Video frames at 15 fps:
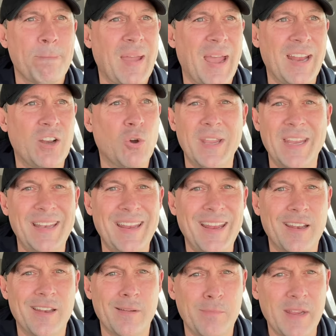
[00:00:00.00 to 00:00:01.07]
I know he
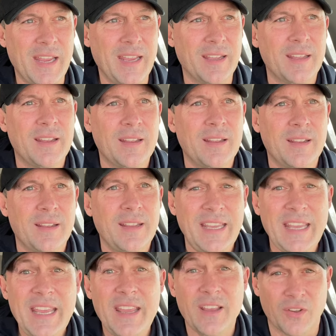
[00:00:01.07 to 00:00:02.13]
needed to be
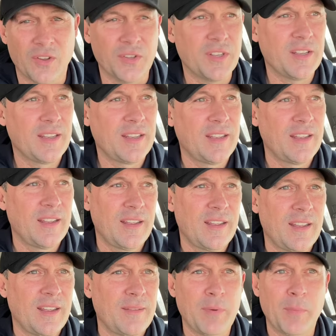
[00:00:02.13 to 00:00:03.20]
healed,
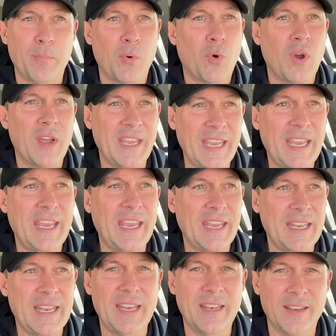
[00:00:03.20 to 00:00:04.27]
but boy, he
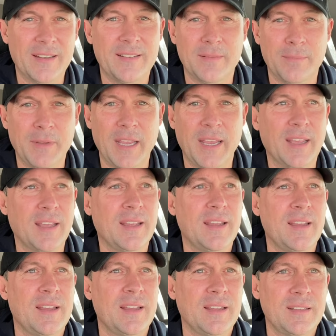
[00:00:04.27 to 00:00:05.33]
needed to be
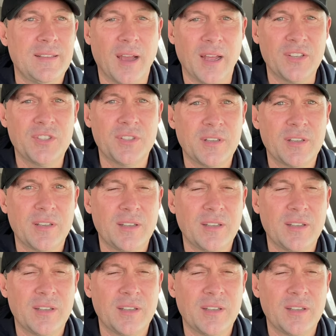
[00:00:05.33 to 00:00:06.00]
touched.